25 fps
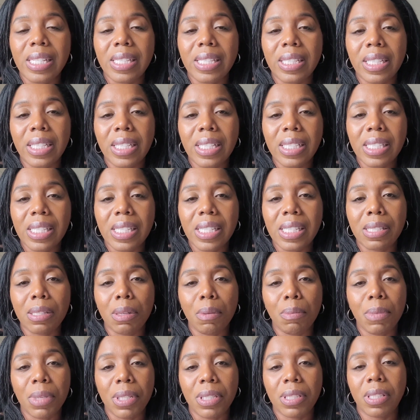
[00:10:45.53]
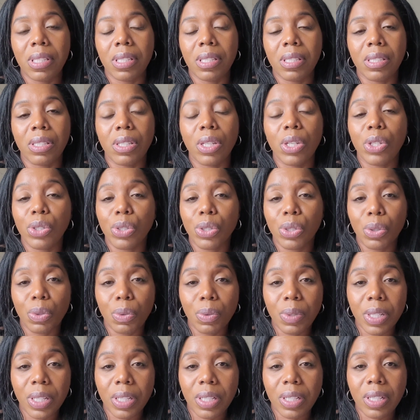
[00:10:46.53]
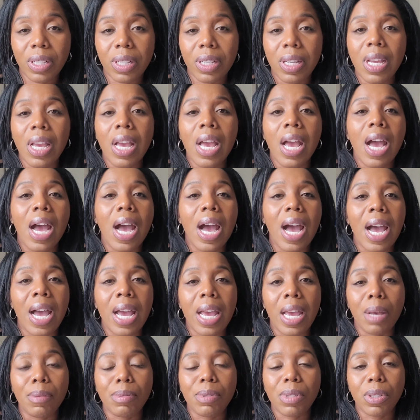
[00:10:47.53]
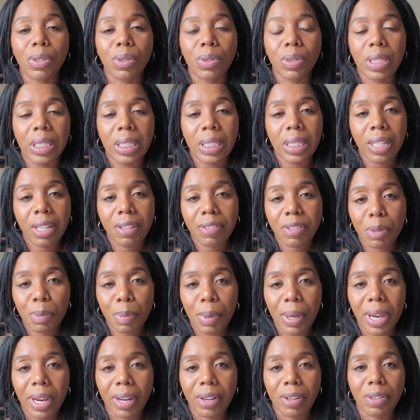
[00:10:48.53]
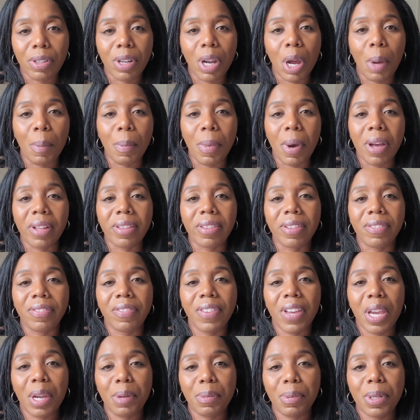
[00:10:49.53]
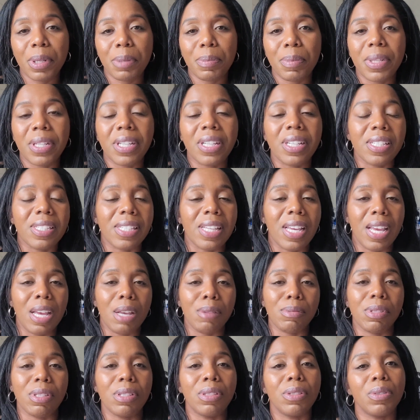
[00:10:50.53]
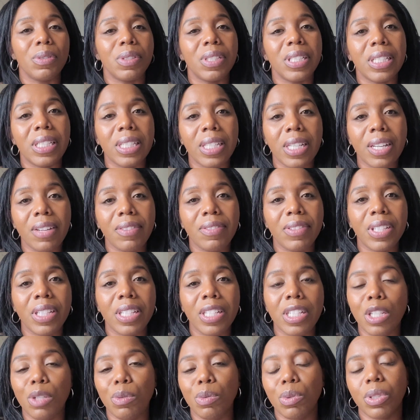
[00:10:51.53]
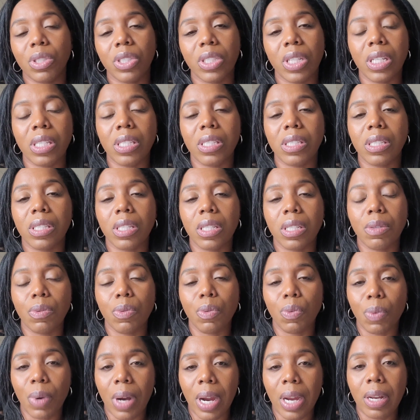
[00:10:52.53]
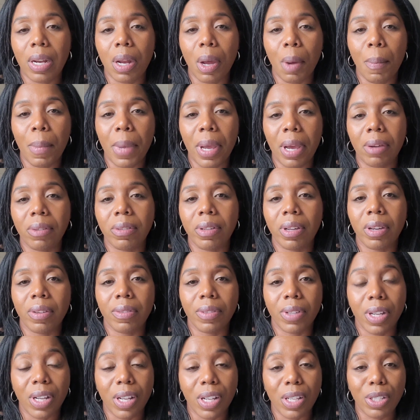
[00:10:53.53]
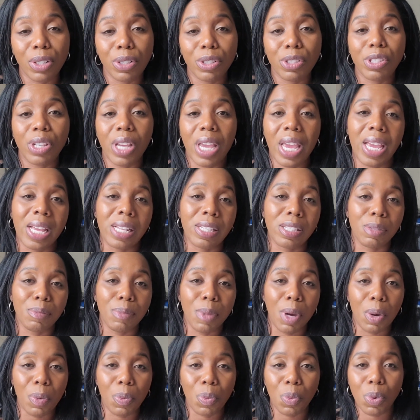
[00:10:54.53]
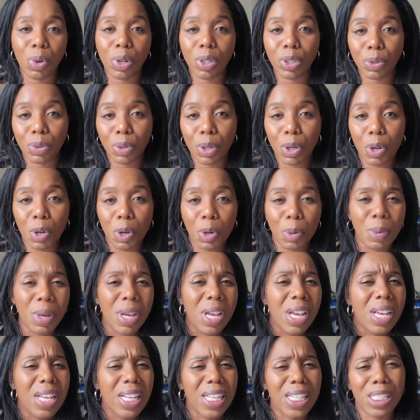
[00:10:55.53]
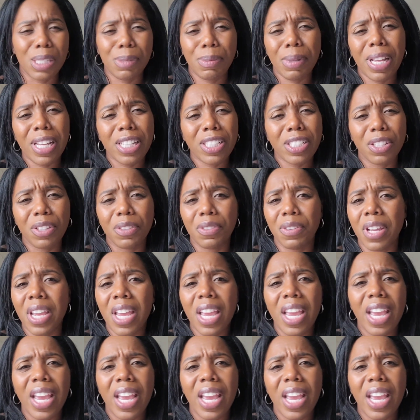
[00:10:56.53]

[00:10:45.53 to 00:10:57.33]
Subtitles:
This is a Mrs. Tunic. I absolutely love the pattern. I bought the fabric because I absolutely loved it, and it was just the right amount of color to add to my wardrobe, a splash of